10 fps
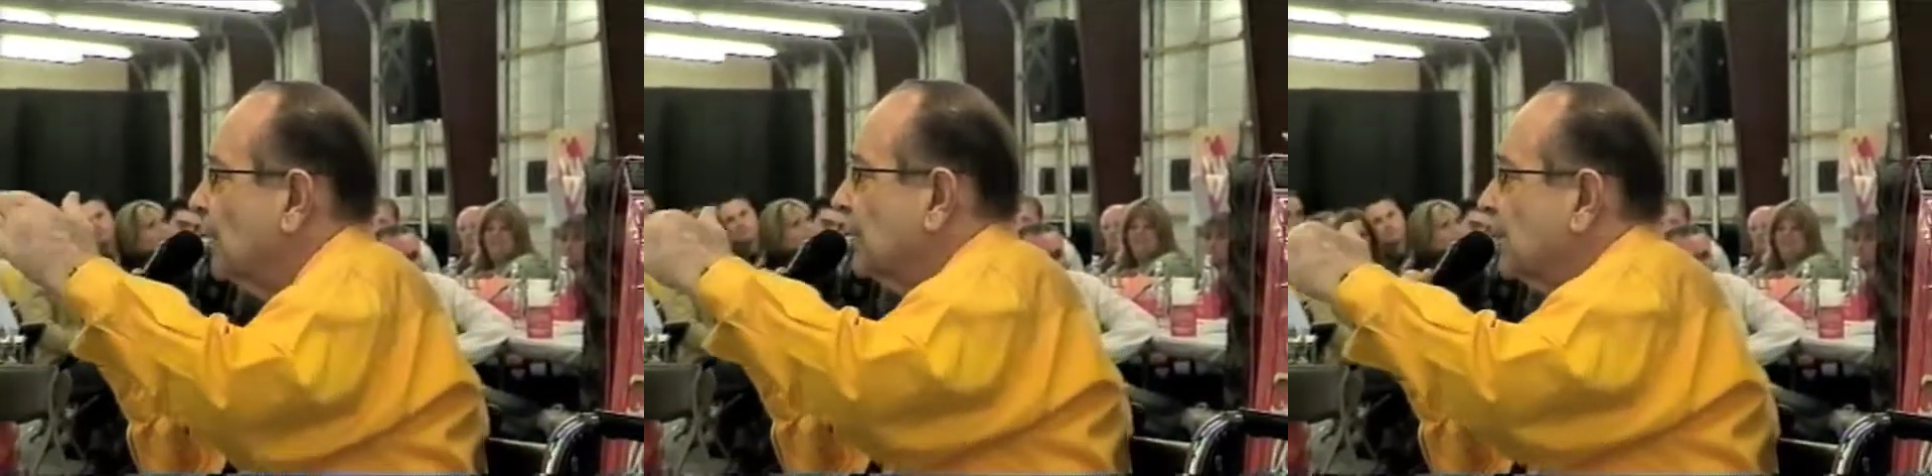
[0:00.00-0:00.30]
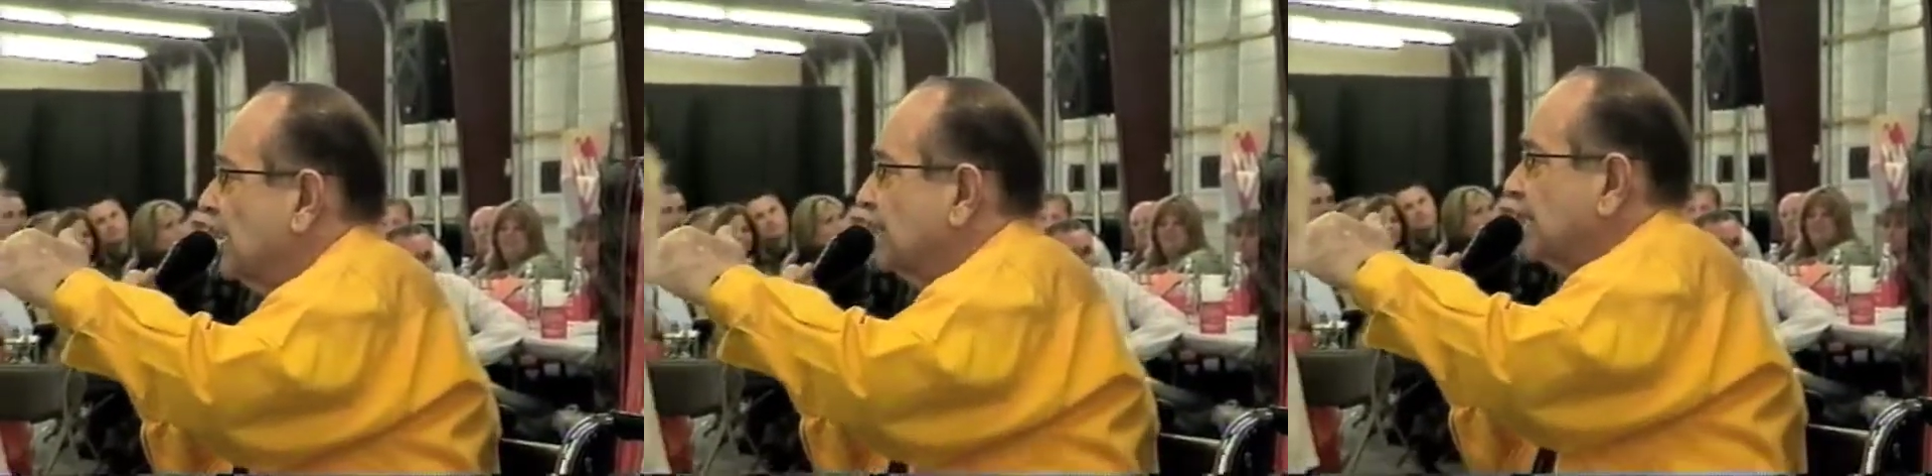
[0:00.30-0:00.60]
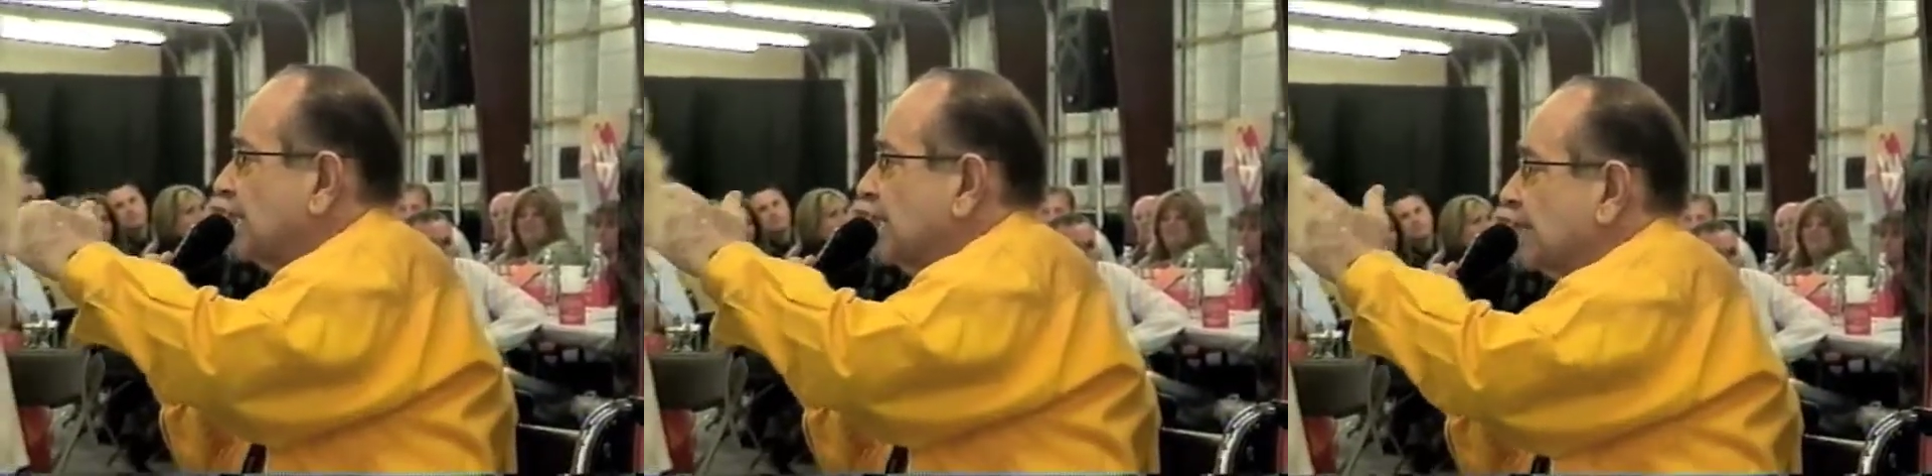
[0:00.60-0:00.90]
went
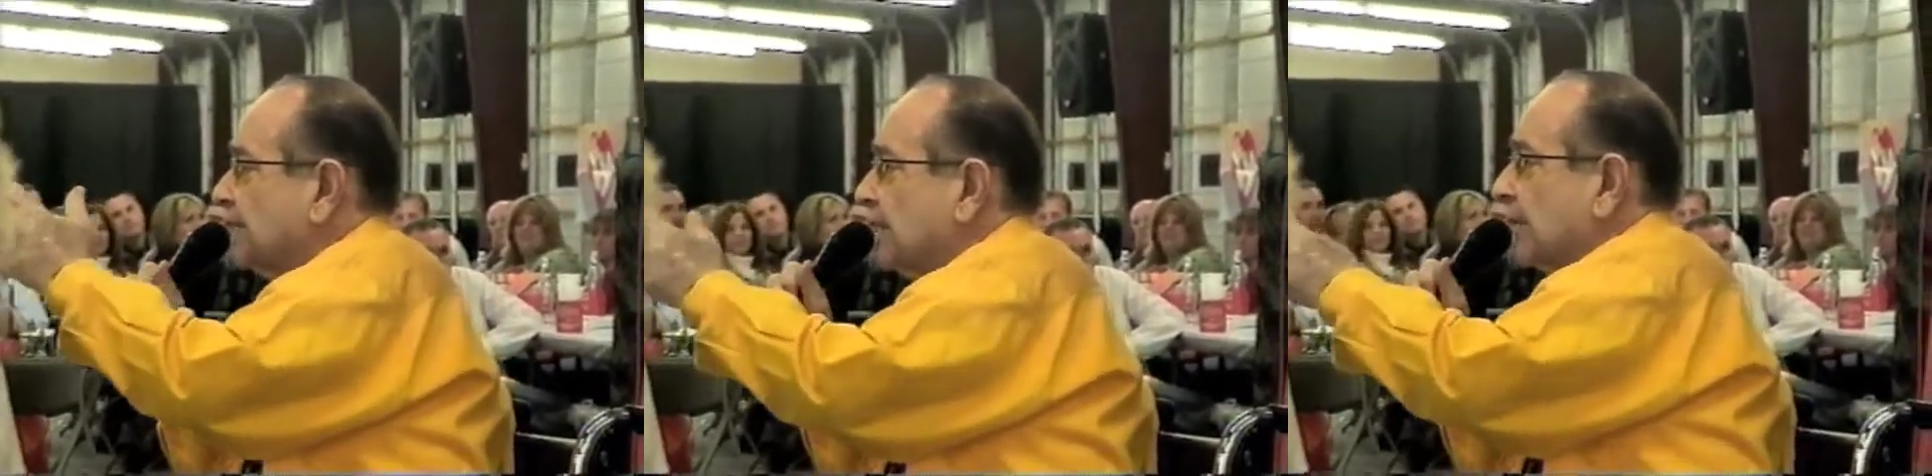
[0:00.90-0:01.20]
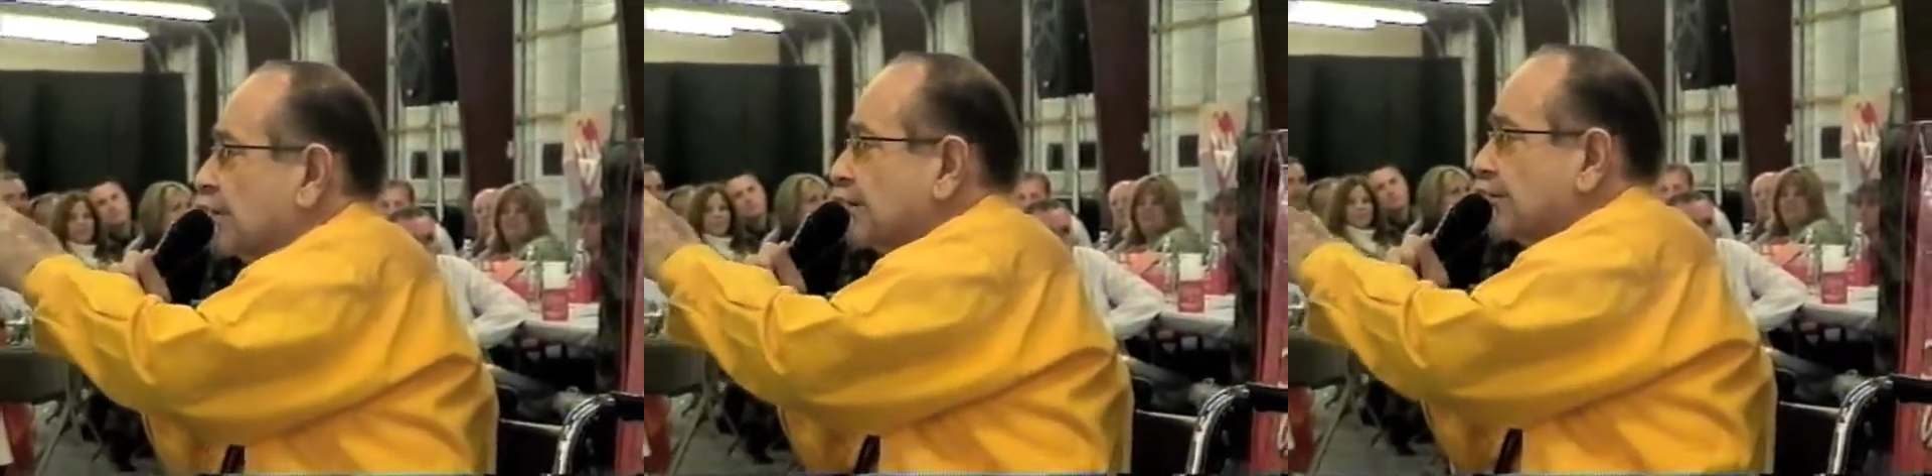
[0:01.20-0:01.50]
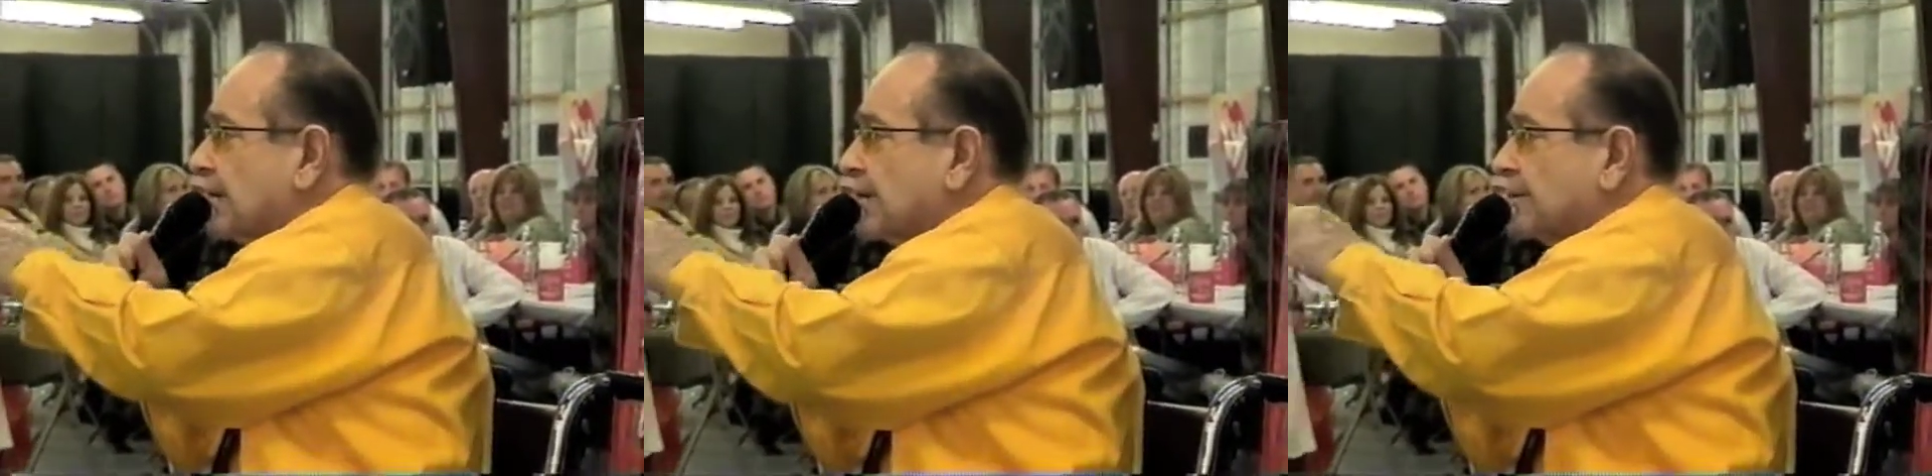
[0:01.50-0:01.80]
racing, etc.,
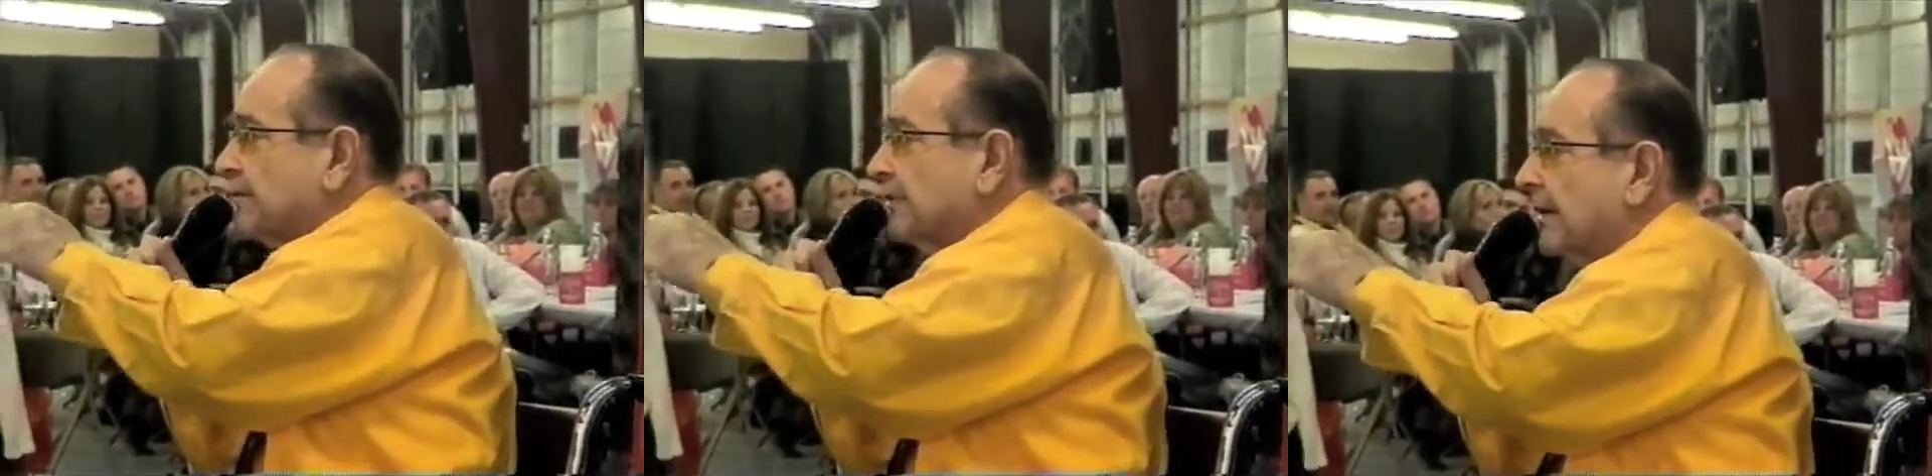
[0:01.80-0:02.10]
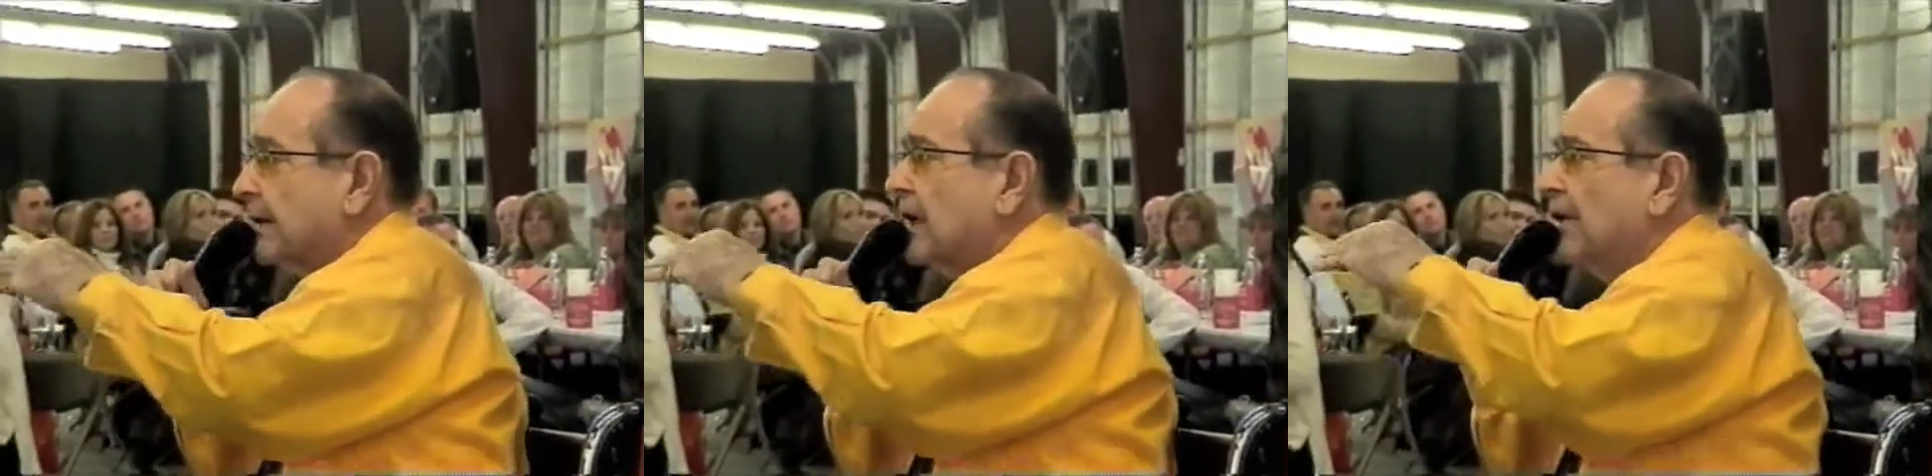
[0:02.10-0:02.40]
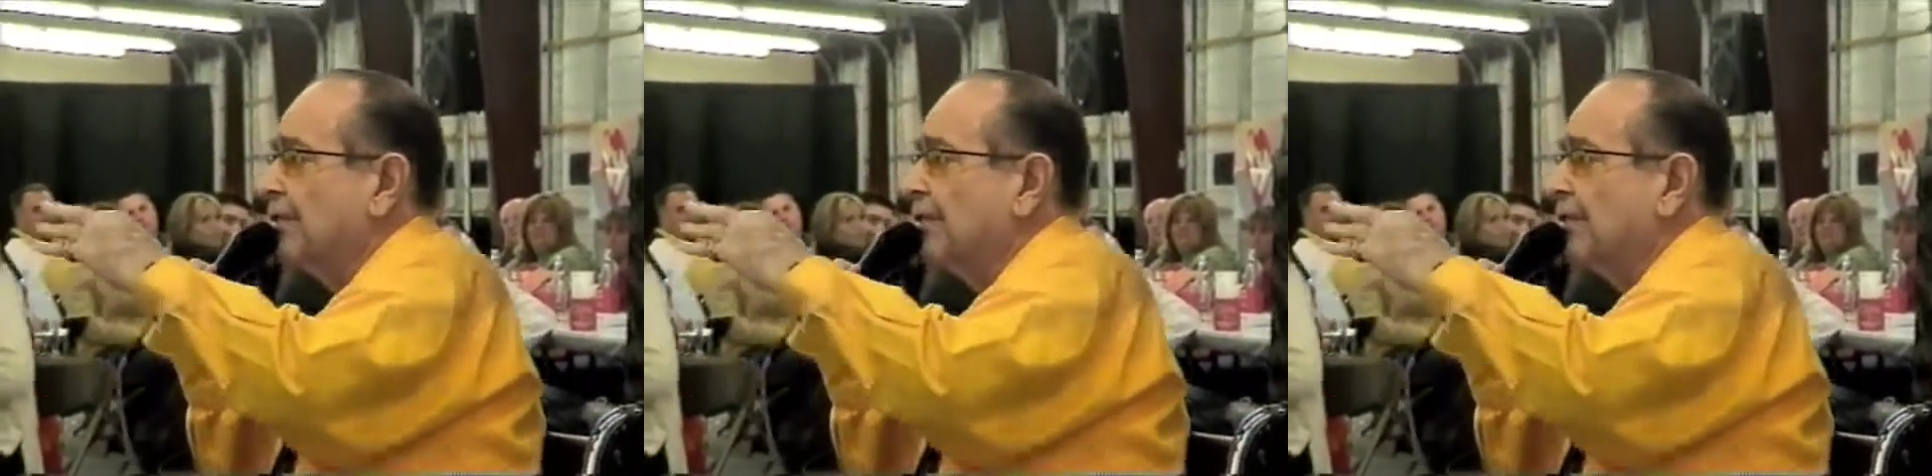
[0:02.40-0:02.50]
etc., etc.